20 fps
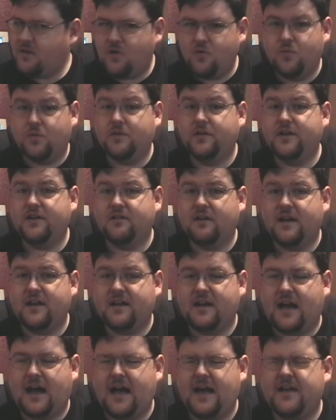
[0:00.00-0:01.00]
Really great
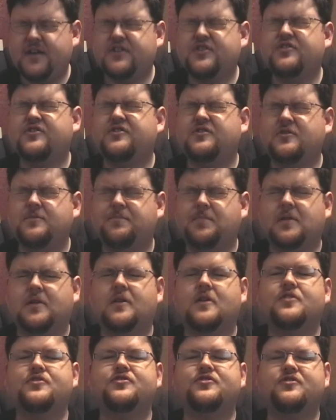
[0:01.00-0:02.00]
guy,
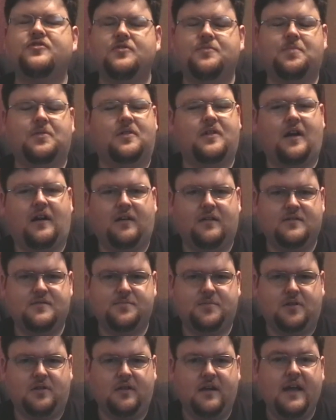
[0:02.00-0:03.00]
super, super
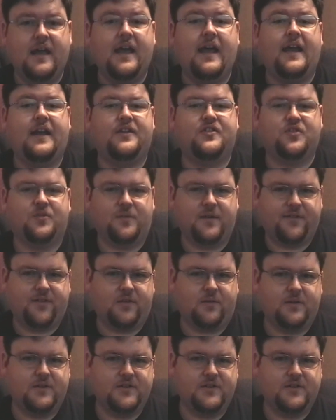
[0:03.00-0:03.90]
knowledgeable, and a terrific